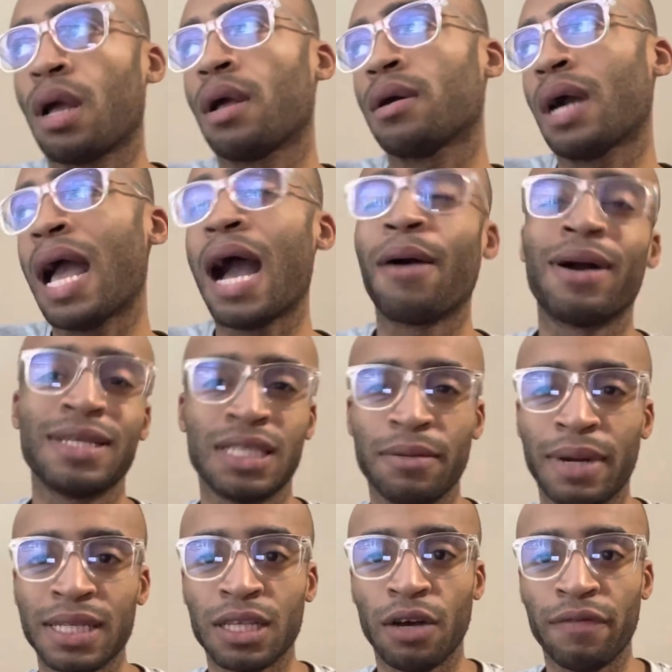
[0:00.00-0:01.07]
how I see
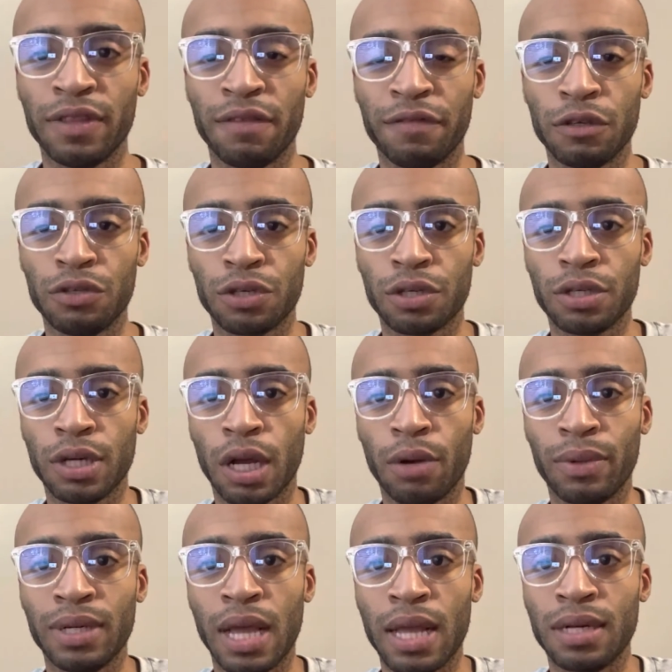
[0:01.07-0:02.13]
myself in the future,
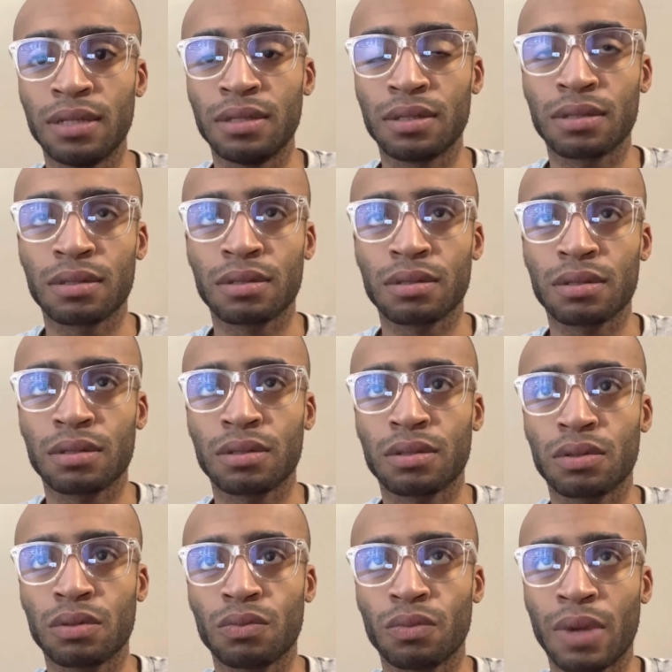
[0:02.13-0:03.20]
and
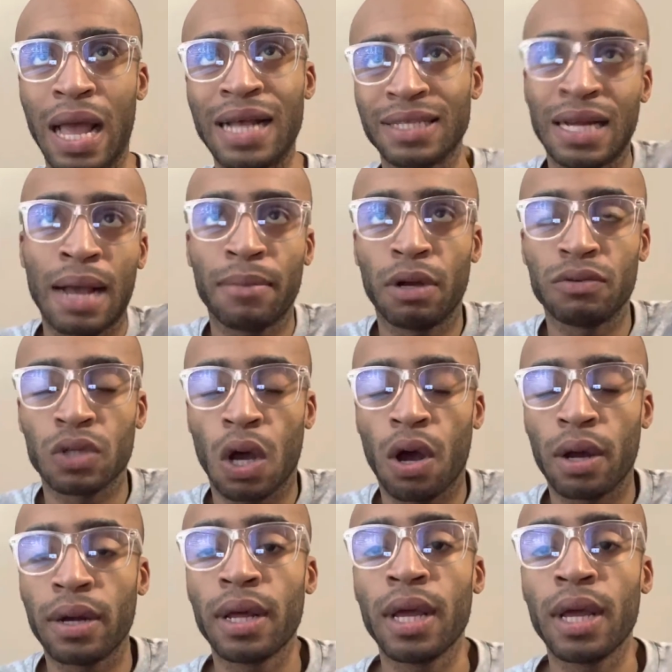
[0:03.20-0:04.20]
as time goes on.